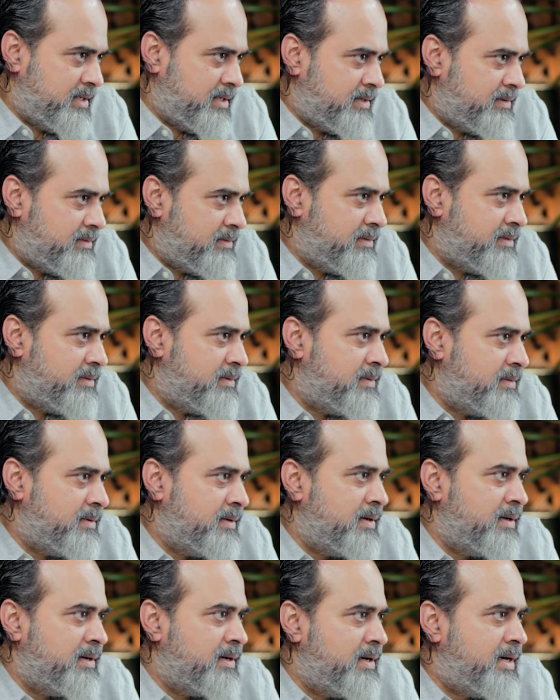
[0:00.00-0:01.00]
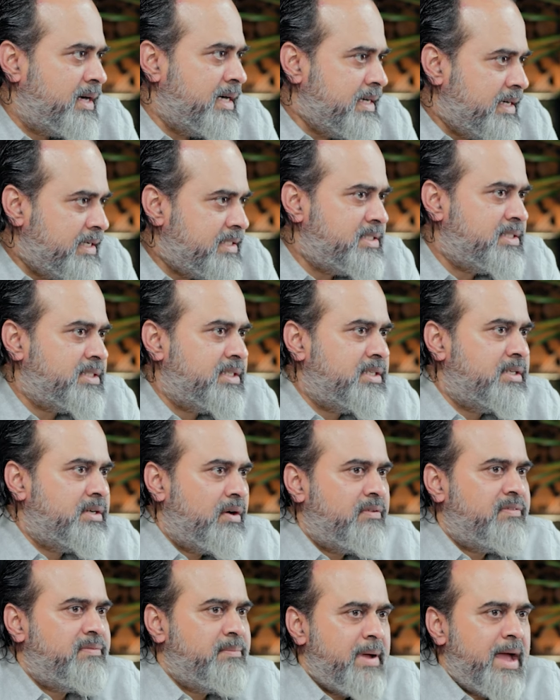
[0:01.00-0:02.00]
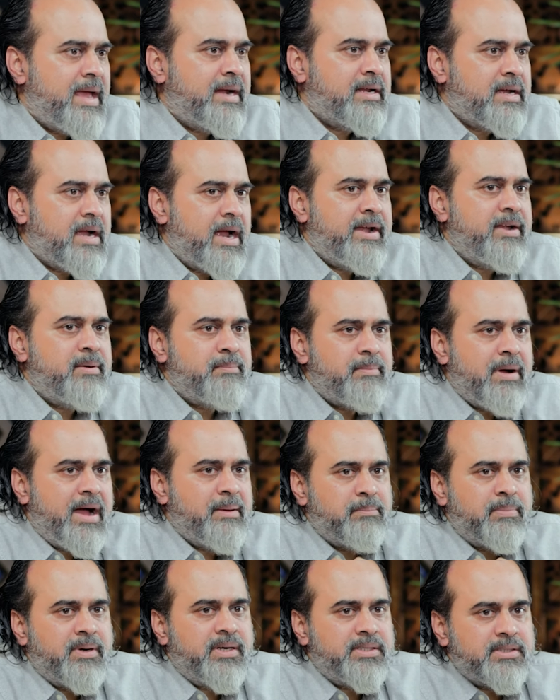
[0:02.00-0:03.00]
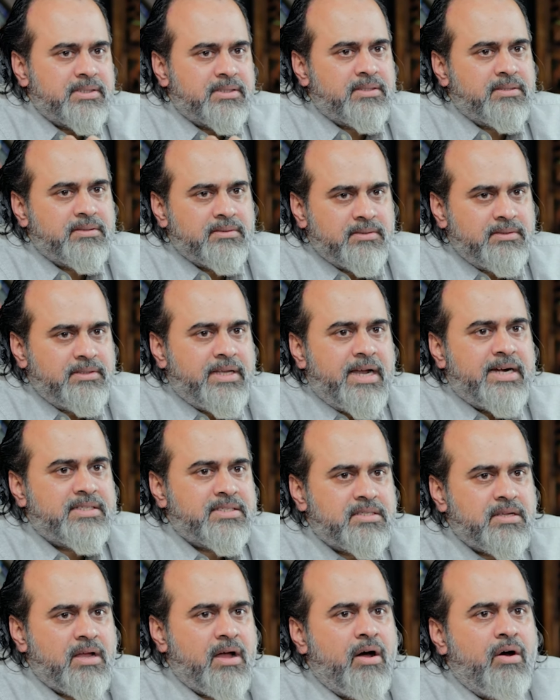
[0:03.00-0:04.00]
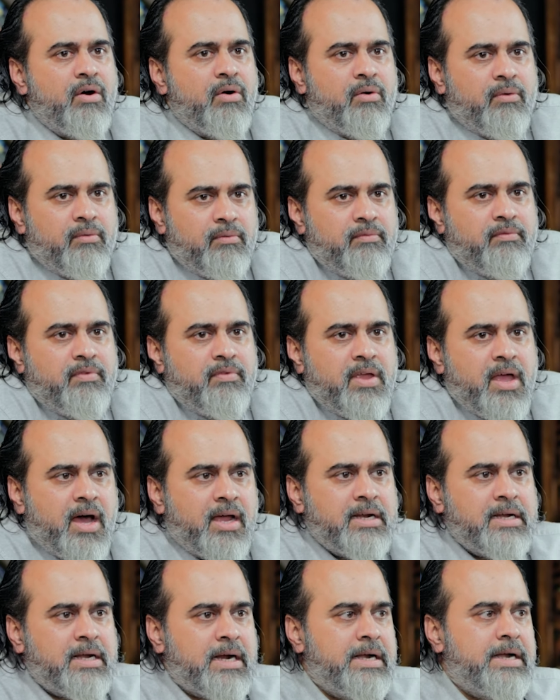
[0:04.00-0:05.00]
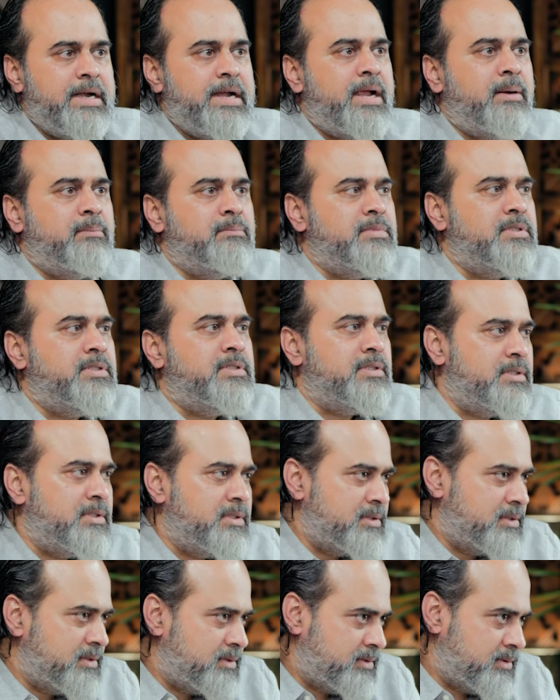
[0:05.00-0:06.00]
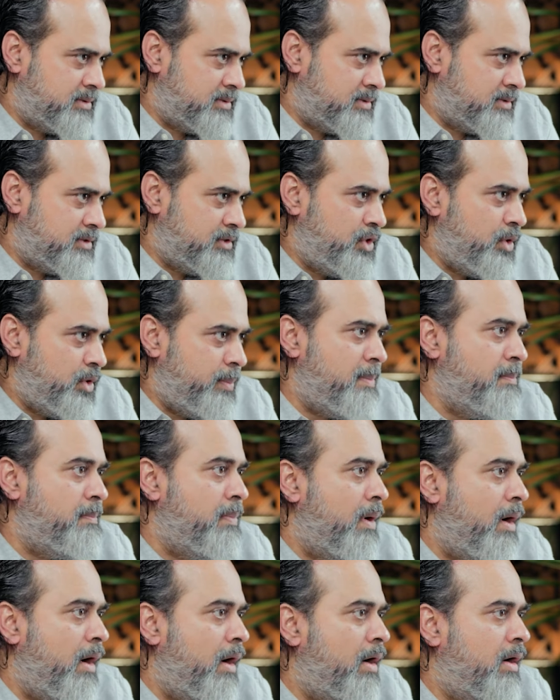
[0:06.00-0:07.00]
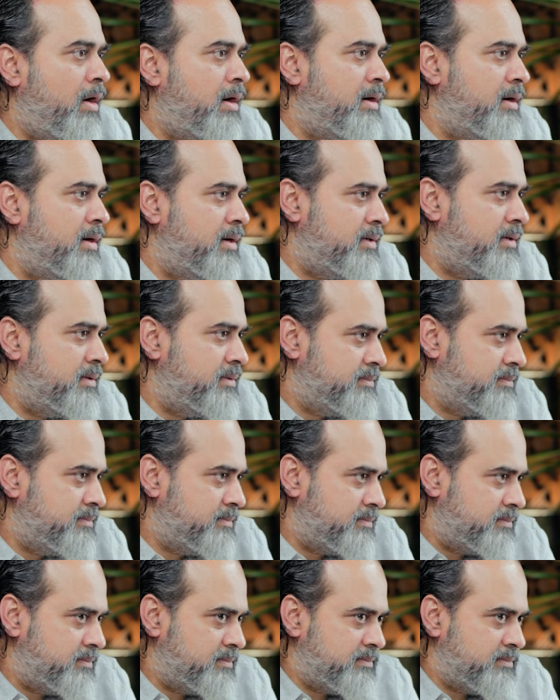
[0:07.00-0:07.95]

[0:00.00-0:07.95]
the condition of mankind by birth. That's how we are condemned to be born.